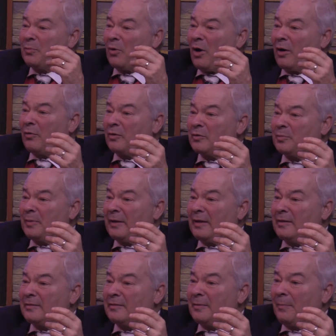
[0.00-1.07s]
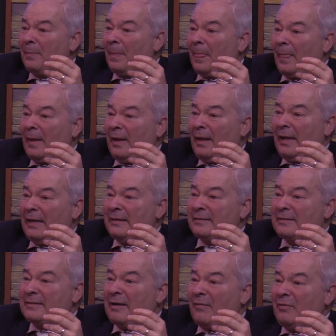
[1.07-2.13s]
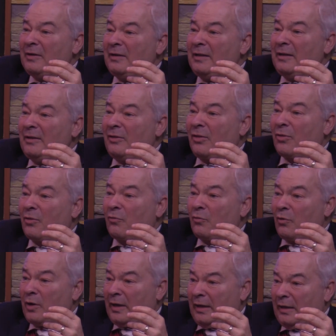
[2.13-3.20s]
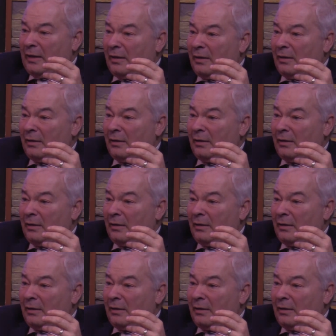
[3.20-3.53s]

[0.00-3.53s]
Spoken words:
progress because in '73,